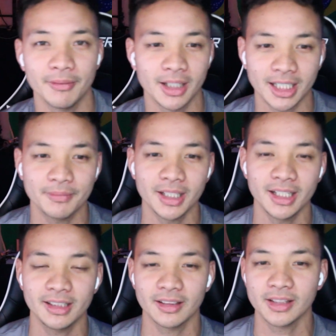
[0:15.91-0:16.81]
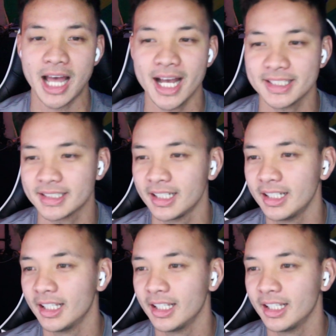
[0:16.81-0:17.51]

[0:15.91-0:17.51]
Like I'm getting the last